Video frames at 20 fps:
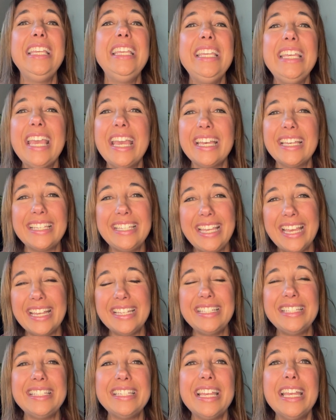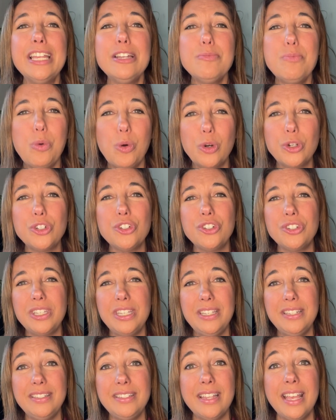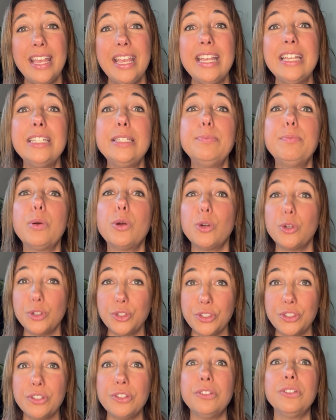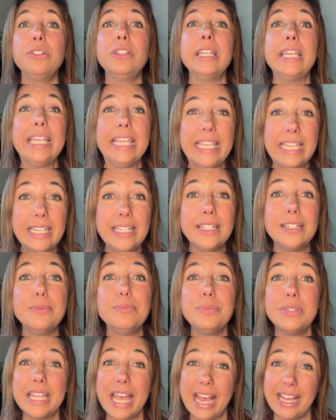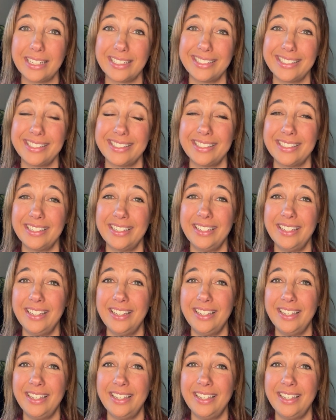IRS in Portuguese is Personal Income Tax.